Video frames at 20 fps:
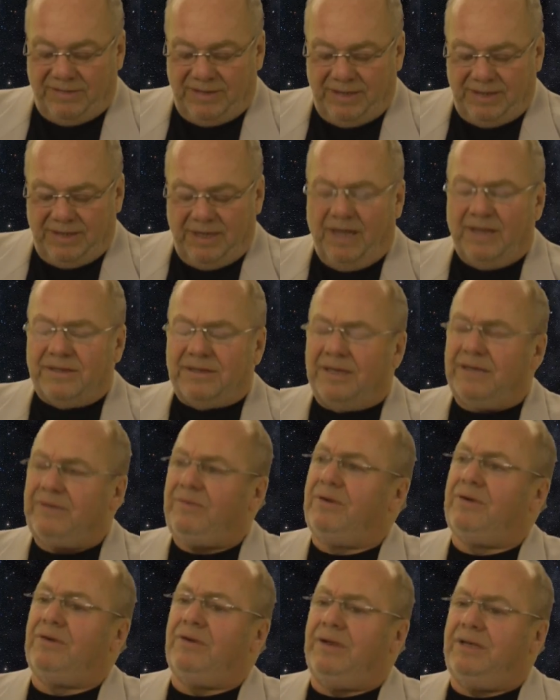think
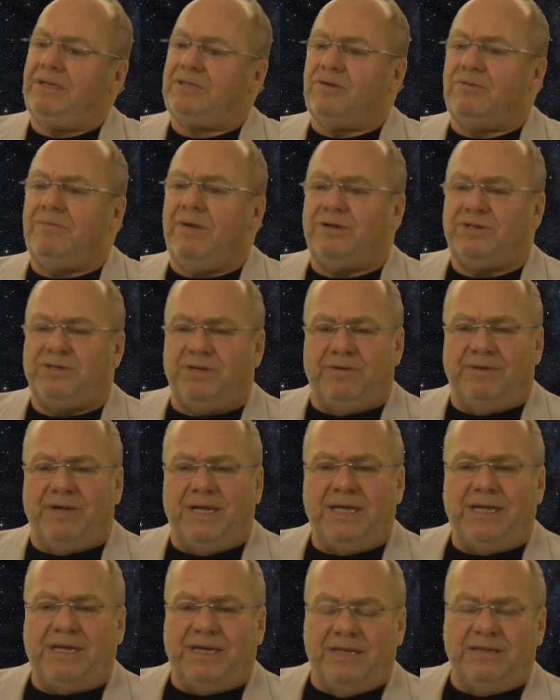it's almost
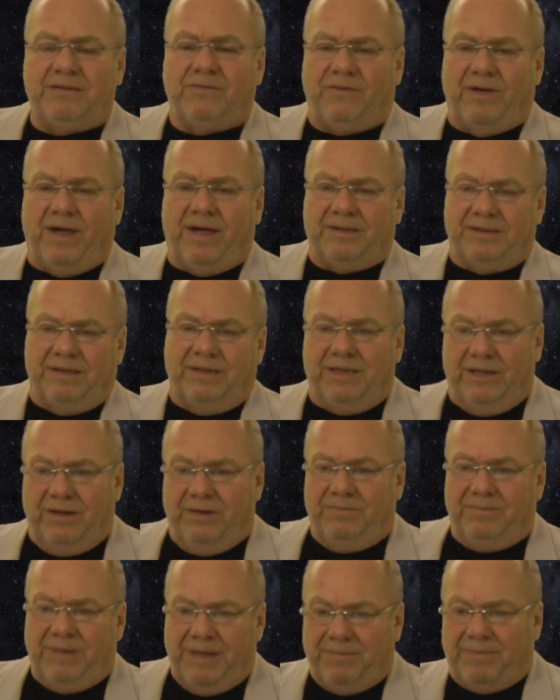unique in the fact
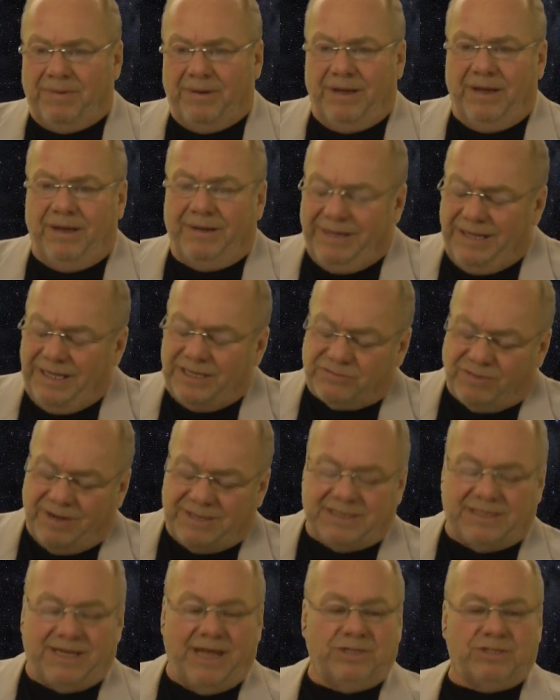that people, it is
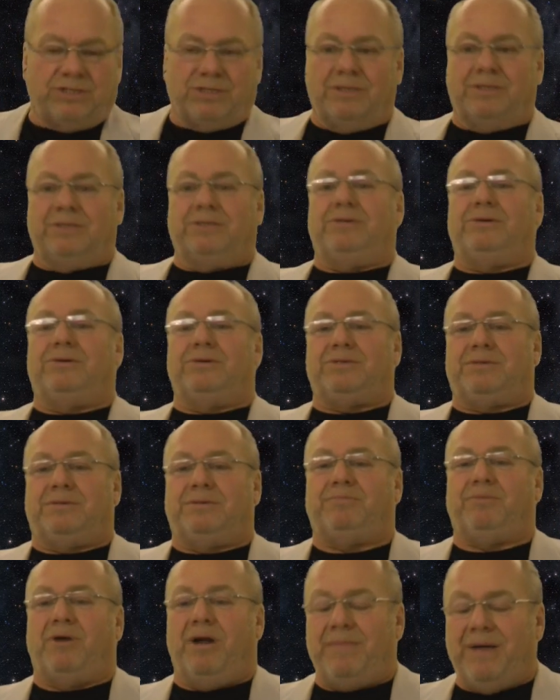residential, of course,
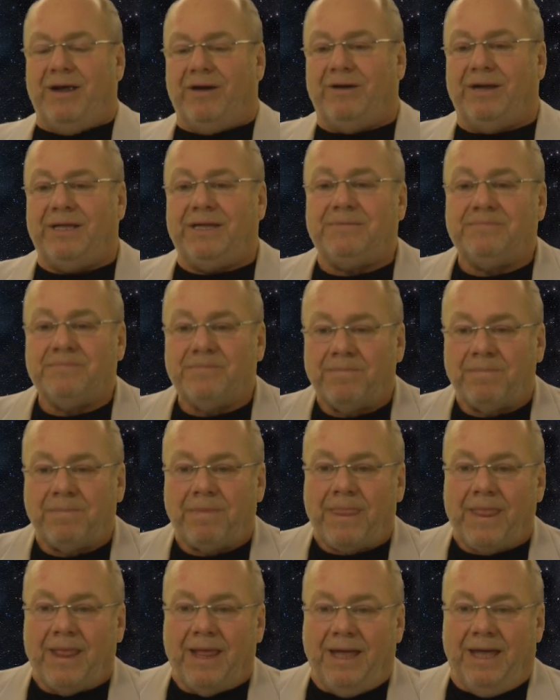primarily,
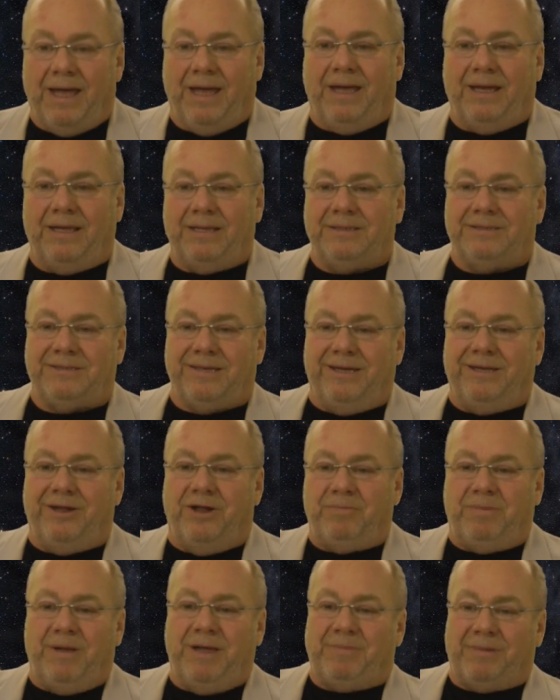and
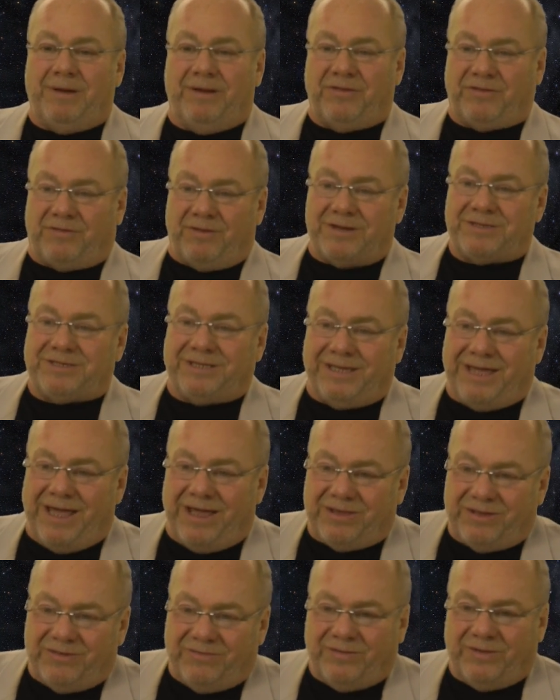people are thrust
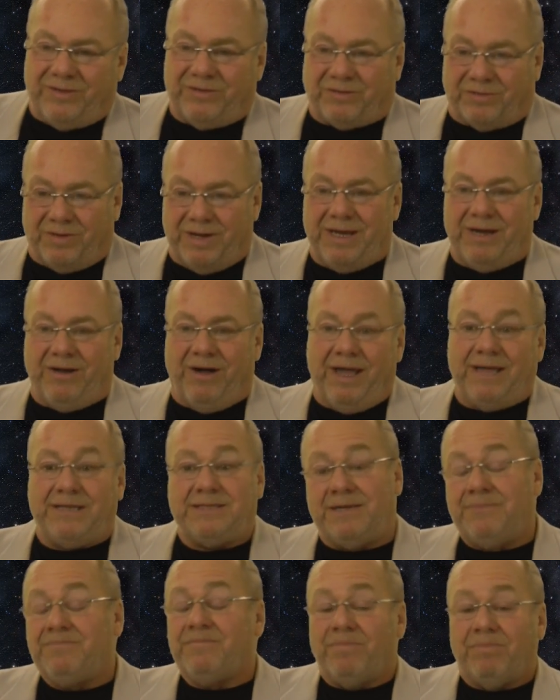together for 3 nights.